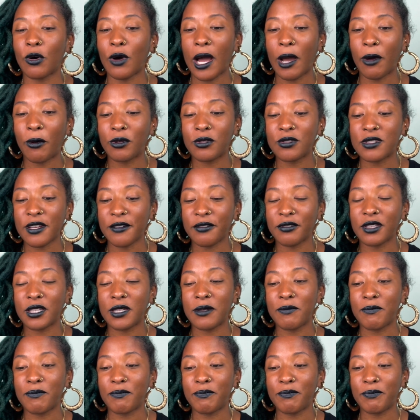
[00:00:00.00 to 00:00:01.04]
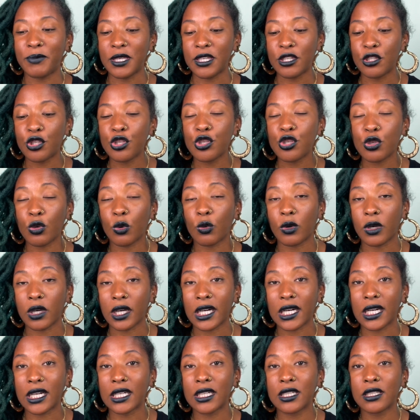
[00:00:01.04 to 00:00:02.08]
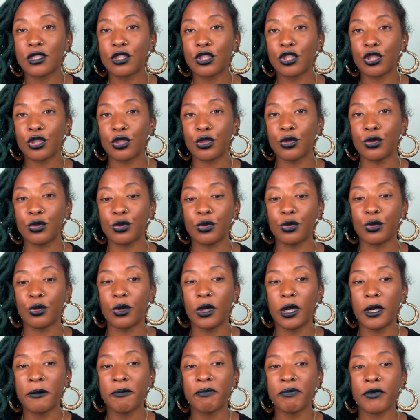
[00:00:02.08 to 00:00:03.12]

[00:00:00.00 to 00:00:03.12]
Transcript: I will definitely be sure to